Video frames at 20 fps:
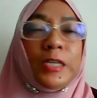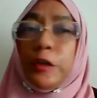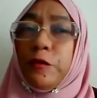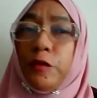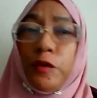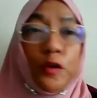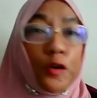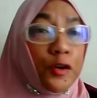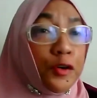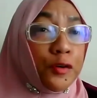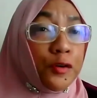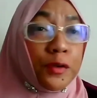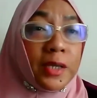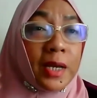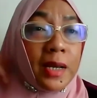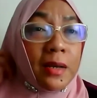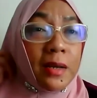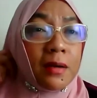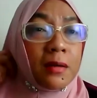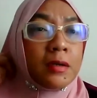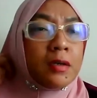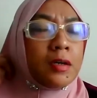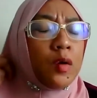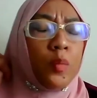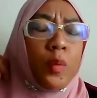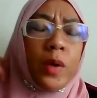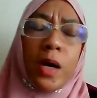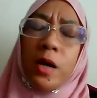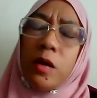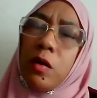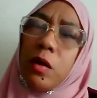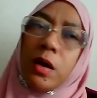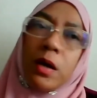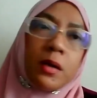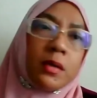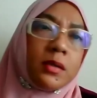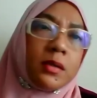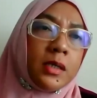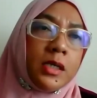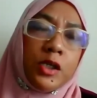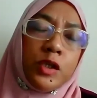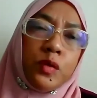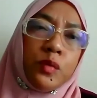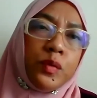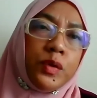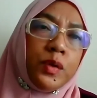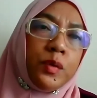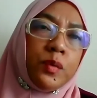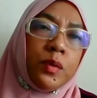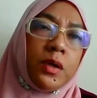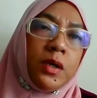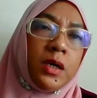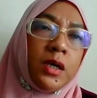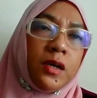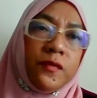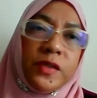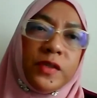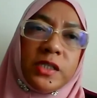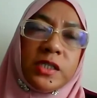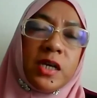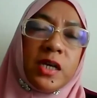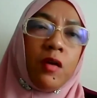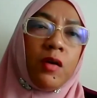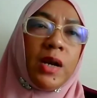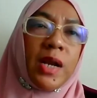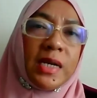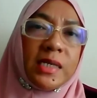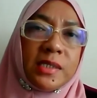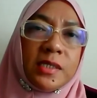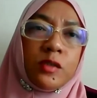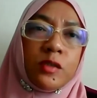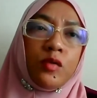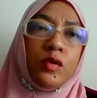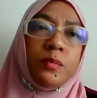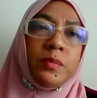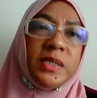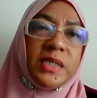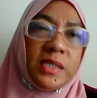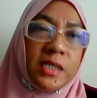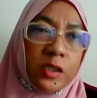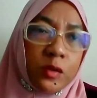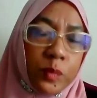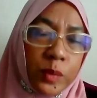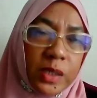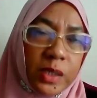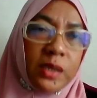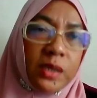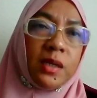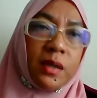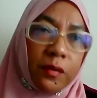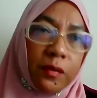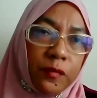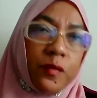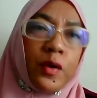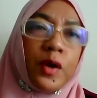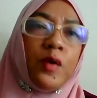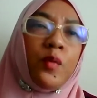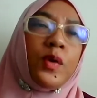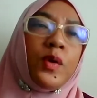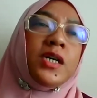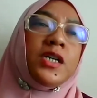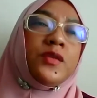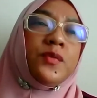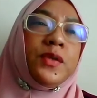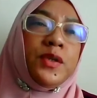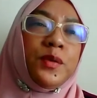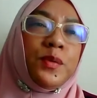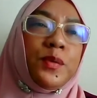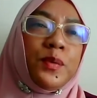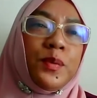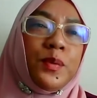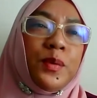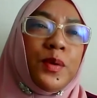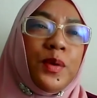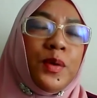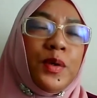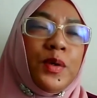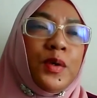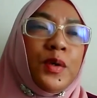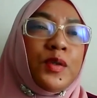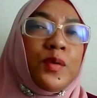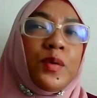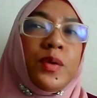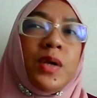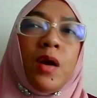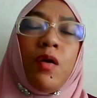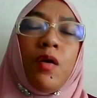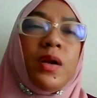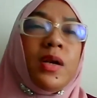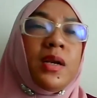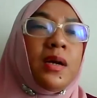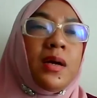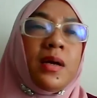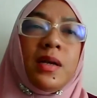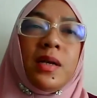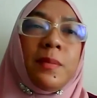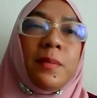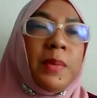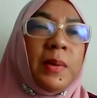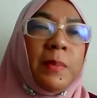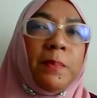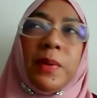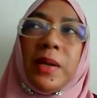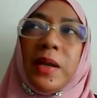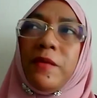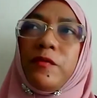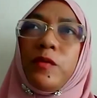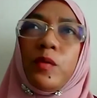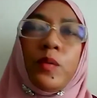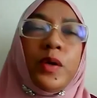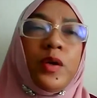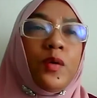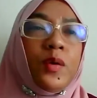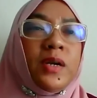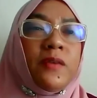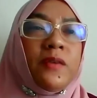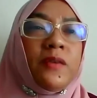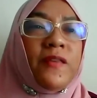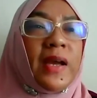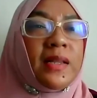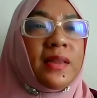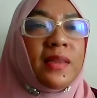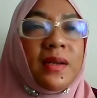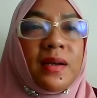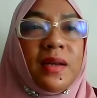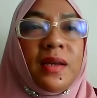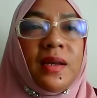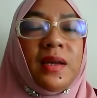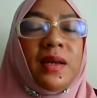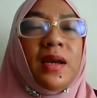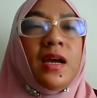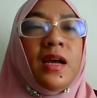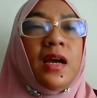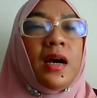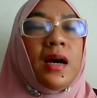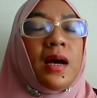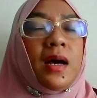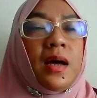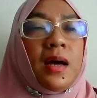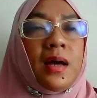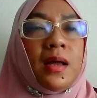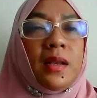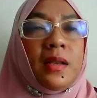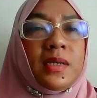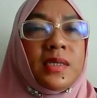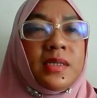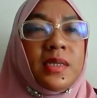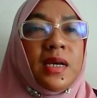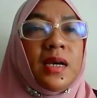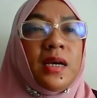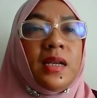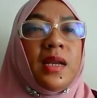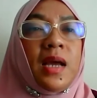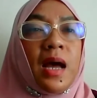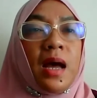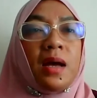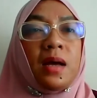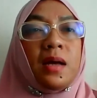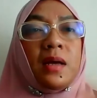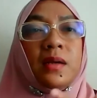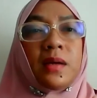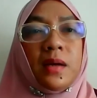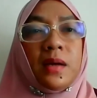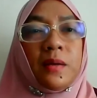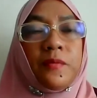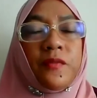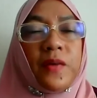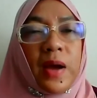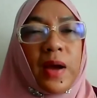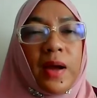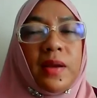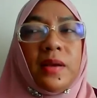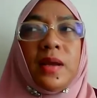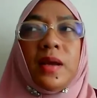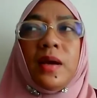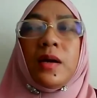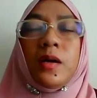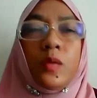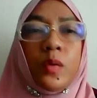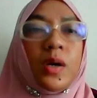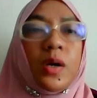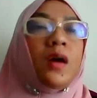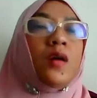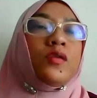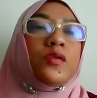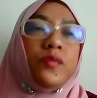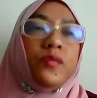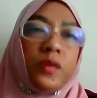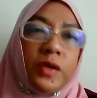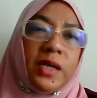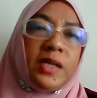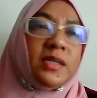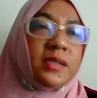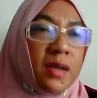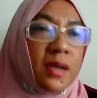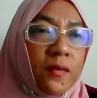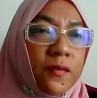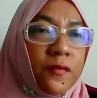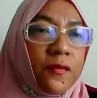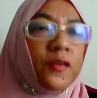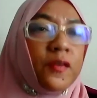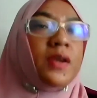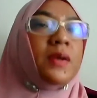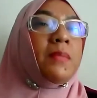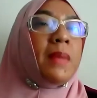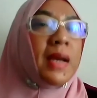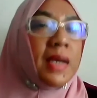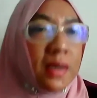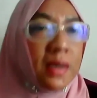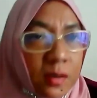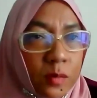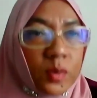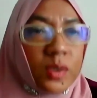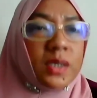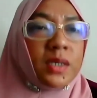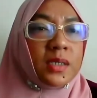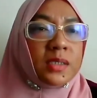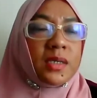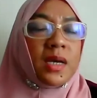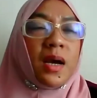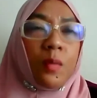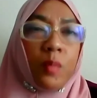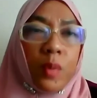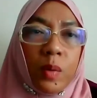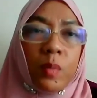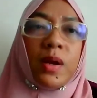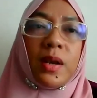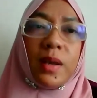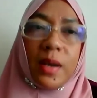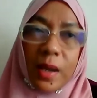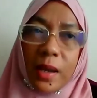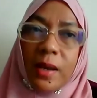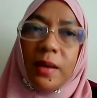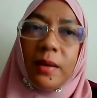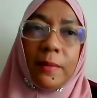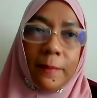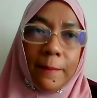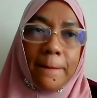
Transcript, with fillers: If you don't do that, we are not issue you a visa or license to do business with the foreign workers with you. So now all the, the people have to, you know, the factory, uh, this thing, they are finding a good house for their staff, for the migrant workers. We want that.